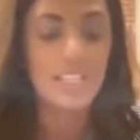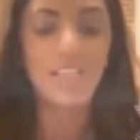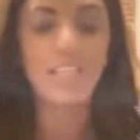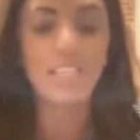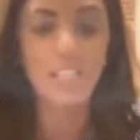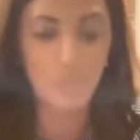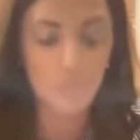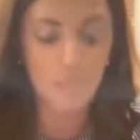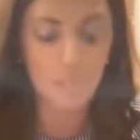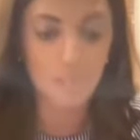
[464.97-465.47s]

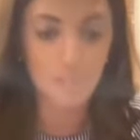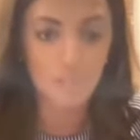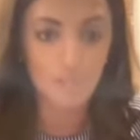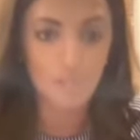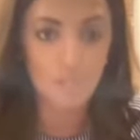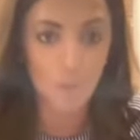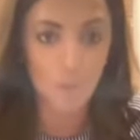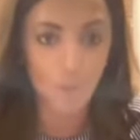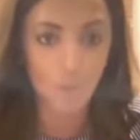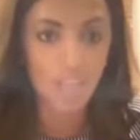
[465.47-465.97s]
six months or
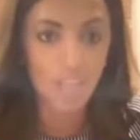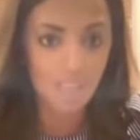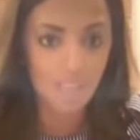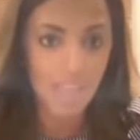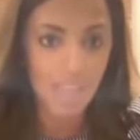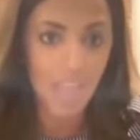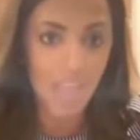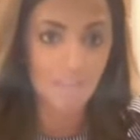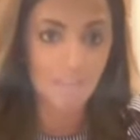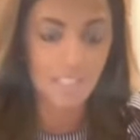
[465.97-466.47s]
so in
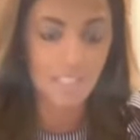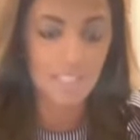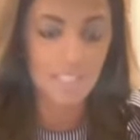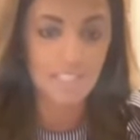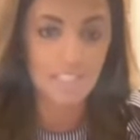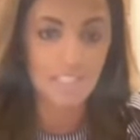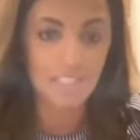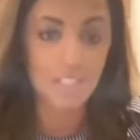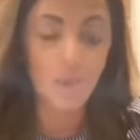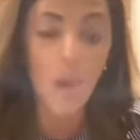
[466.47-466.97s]
the
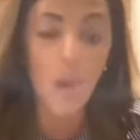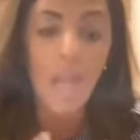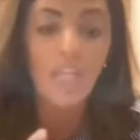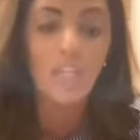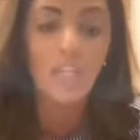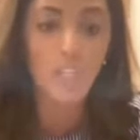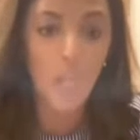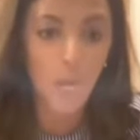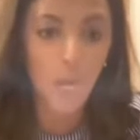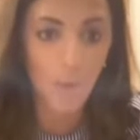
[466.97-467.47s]
advocacy, so I
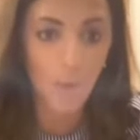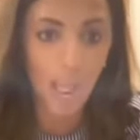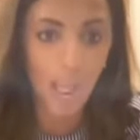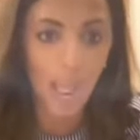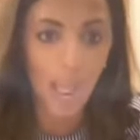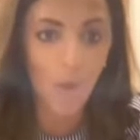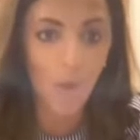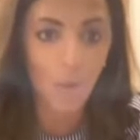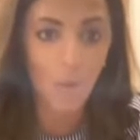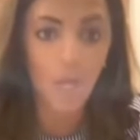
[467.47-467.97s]
know
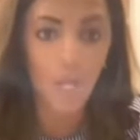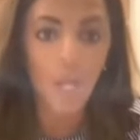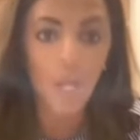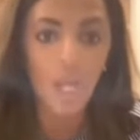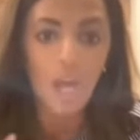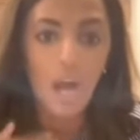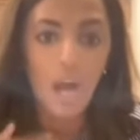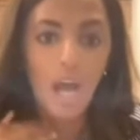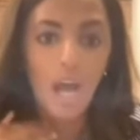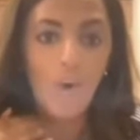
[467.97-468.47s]
how
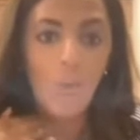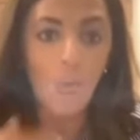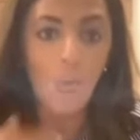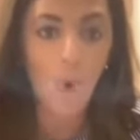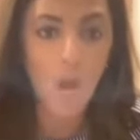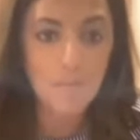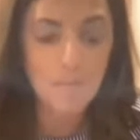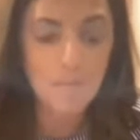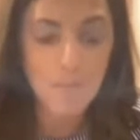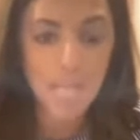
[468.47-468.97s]
uh,
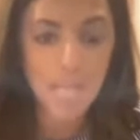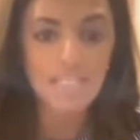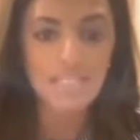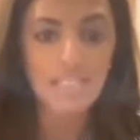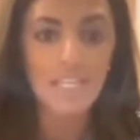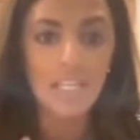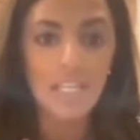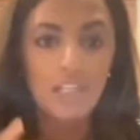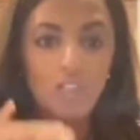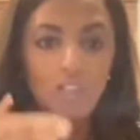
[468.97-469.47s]
one
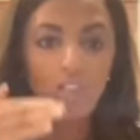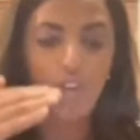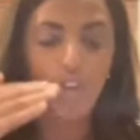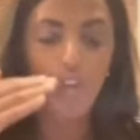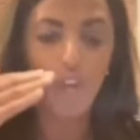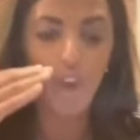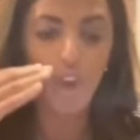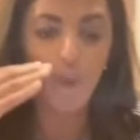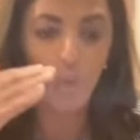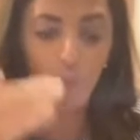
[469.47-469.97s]
message
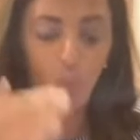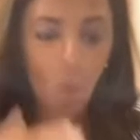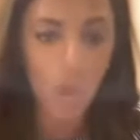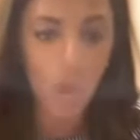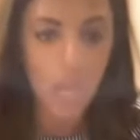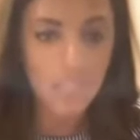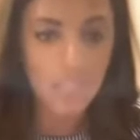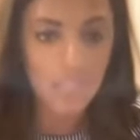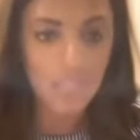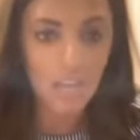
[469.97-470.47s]

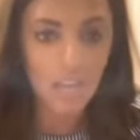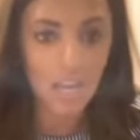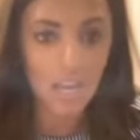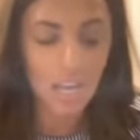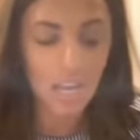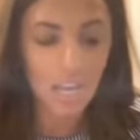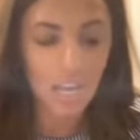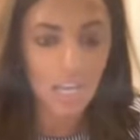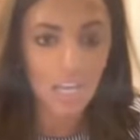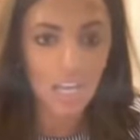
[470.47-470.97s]
one
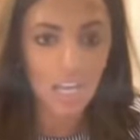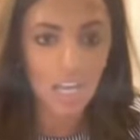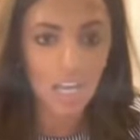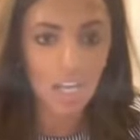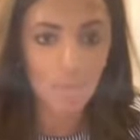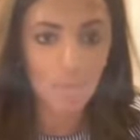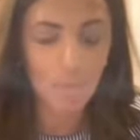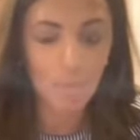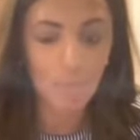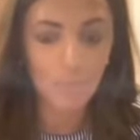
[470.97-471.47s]
uh,
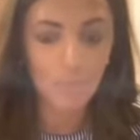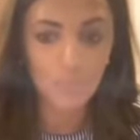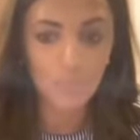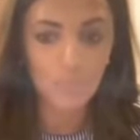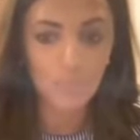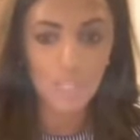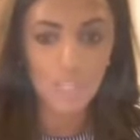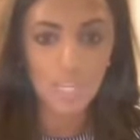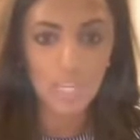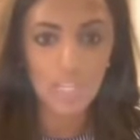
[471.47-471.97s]
um,
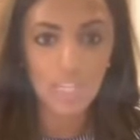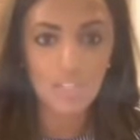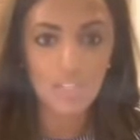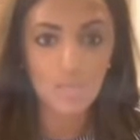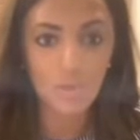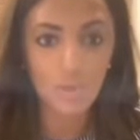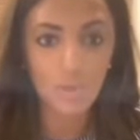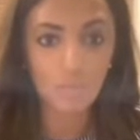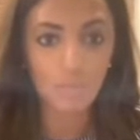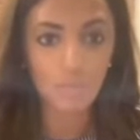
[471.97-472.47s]
uh,
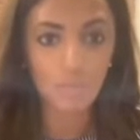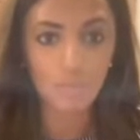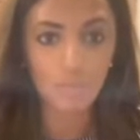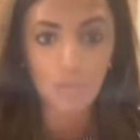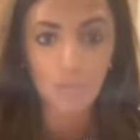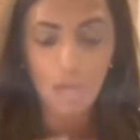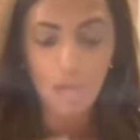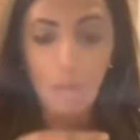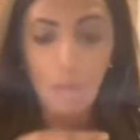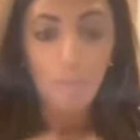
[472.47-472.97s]
sort of
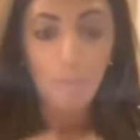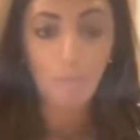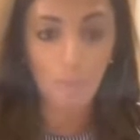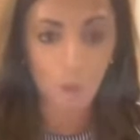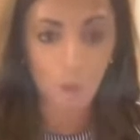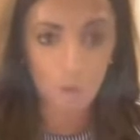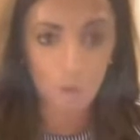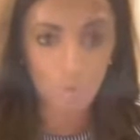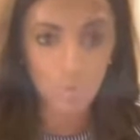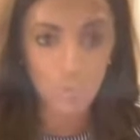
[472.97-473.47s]

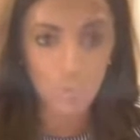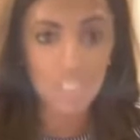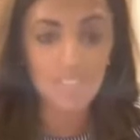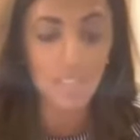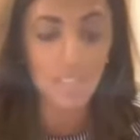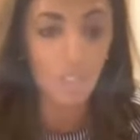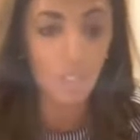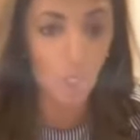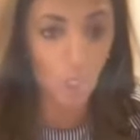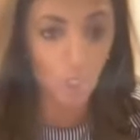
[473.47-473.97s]
approach
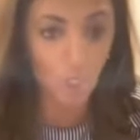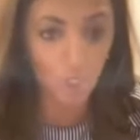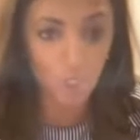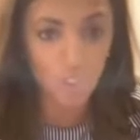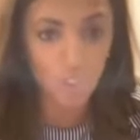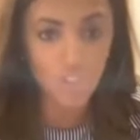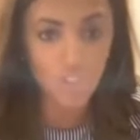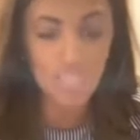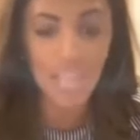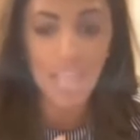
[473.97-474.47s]
is
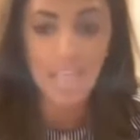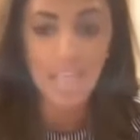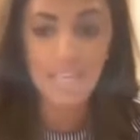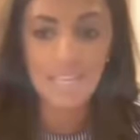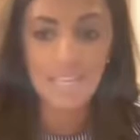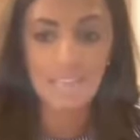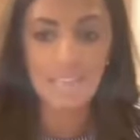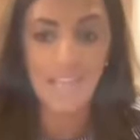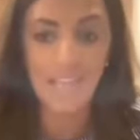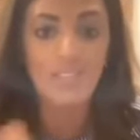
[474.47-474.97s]
encouraged and
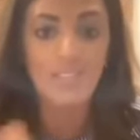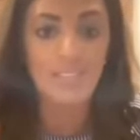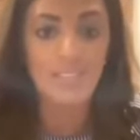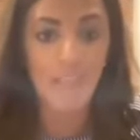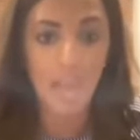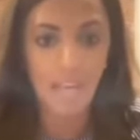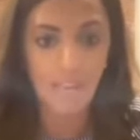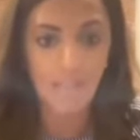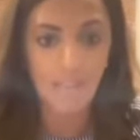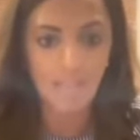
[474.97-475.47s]
anything
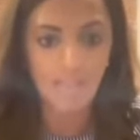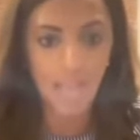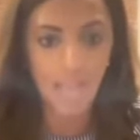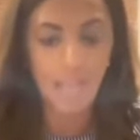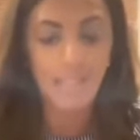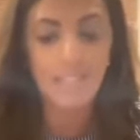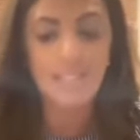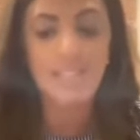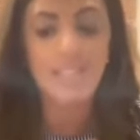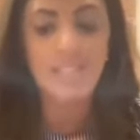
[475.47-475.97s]
outside of
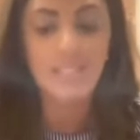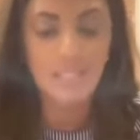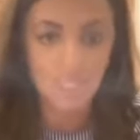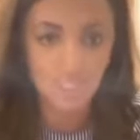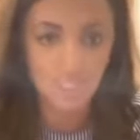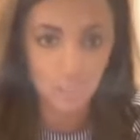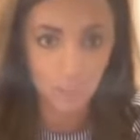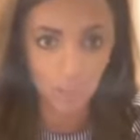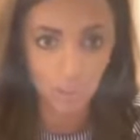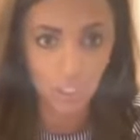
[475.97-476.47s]
that is
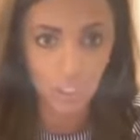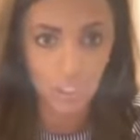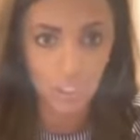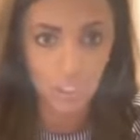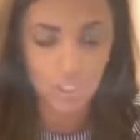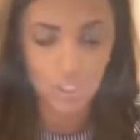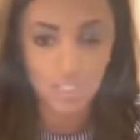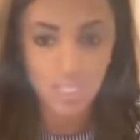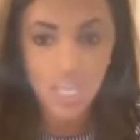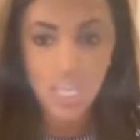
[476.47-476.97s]

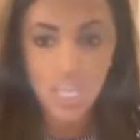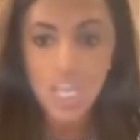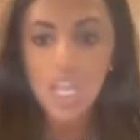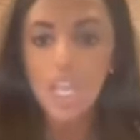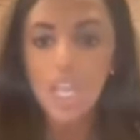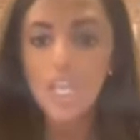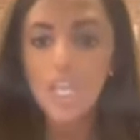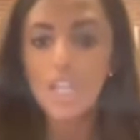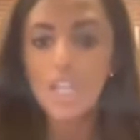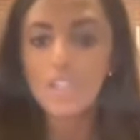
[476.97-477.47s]
discouraged.
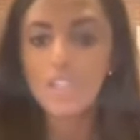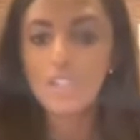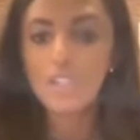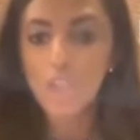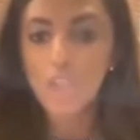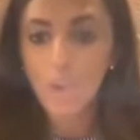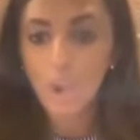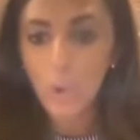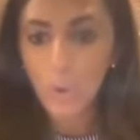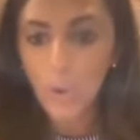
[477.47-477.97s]

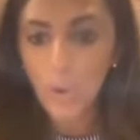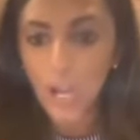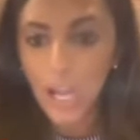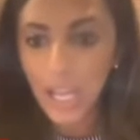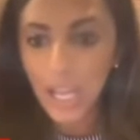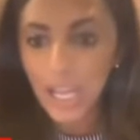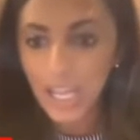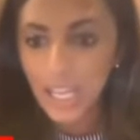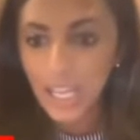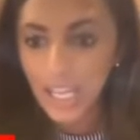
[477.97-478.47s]
So
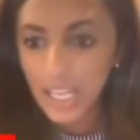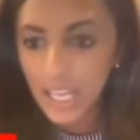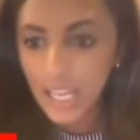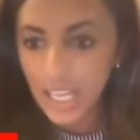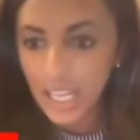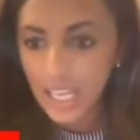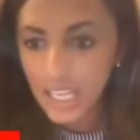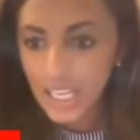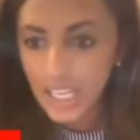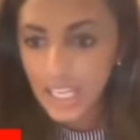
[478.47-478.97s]
uh,
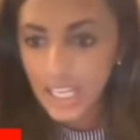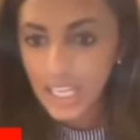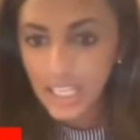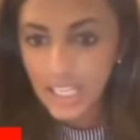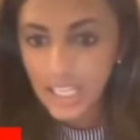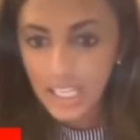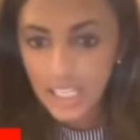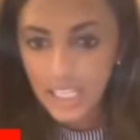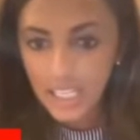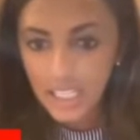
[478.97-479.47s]

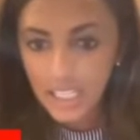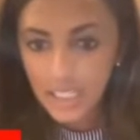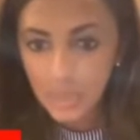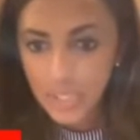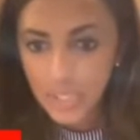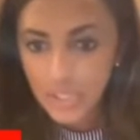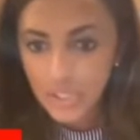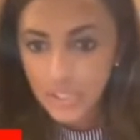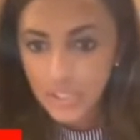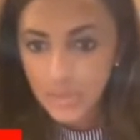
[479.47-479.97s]
let